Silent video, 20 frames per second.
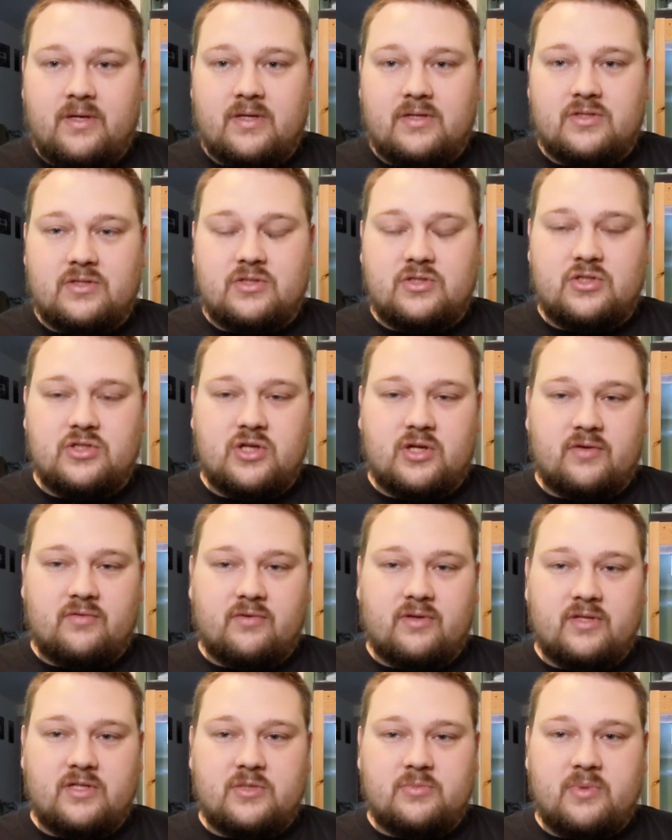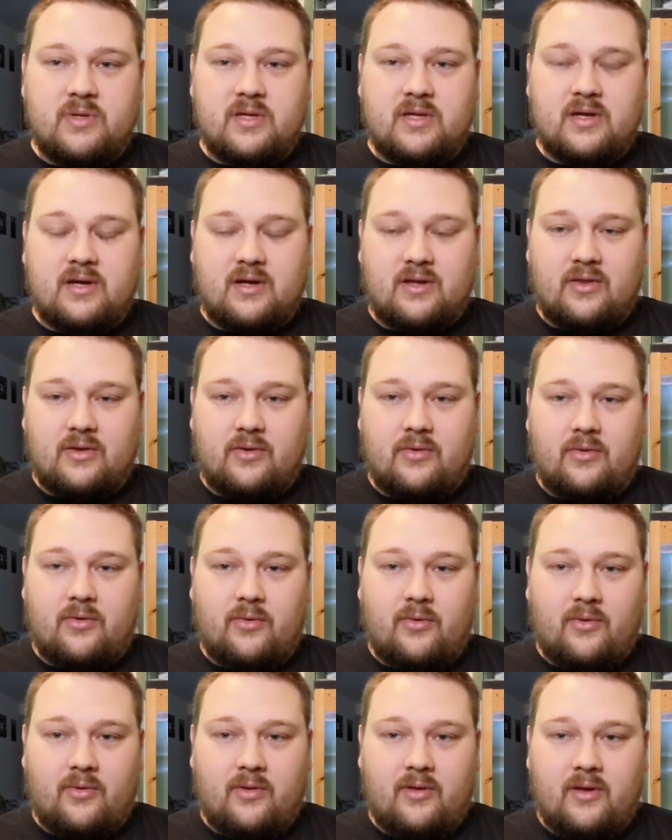because generally speaking, on the
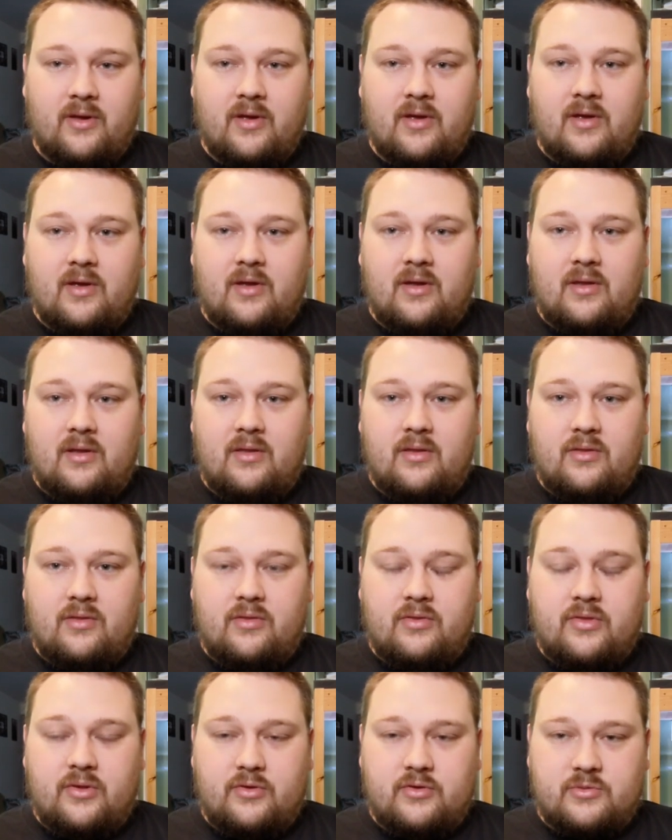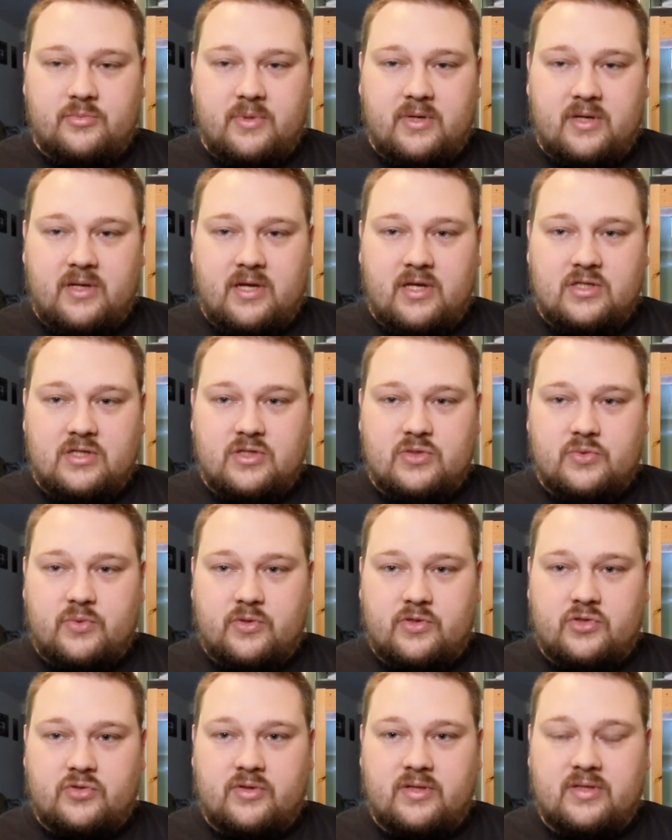whole, those medications
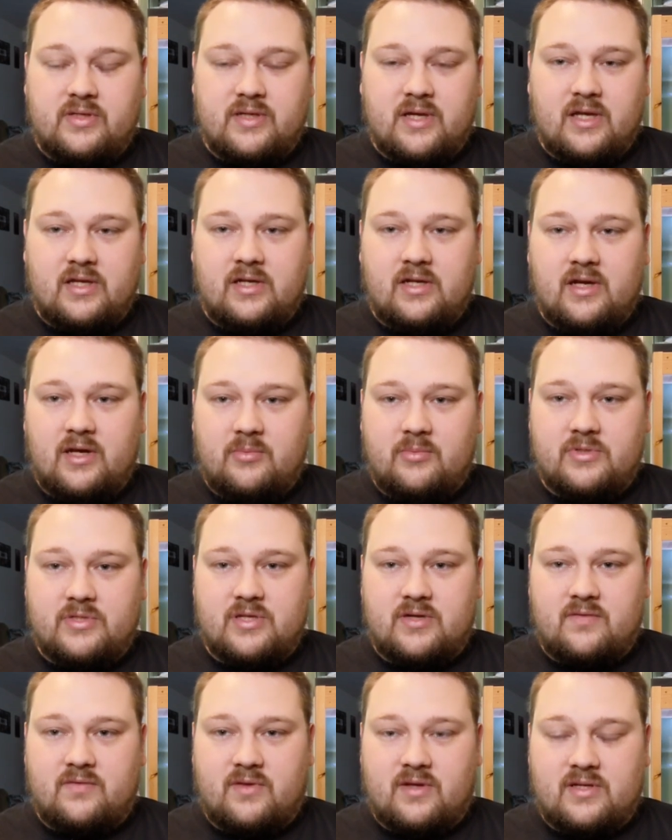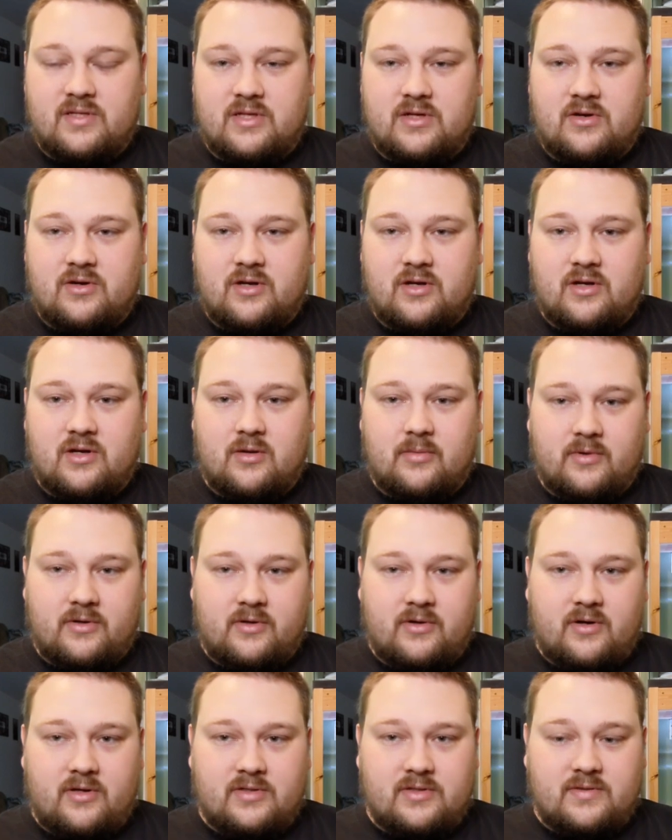will treat 99% of things that you're going to come
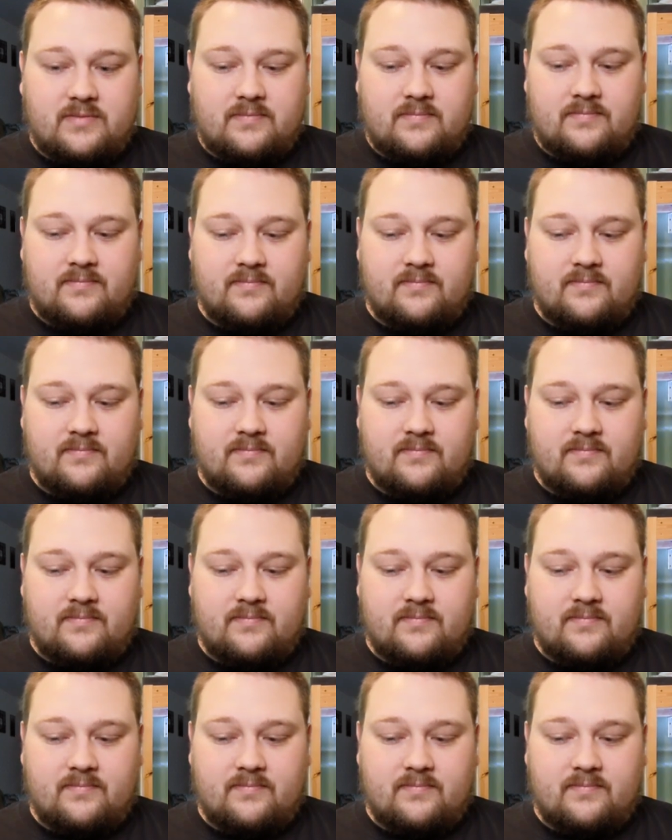across.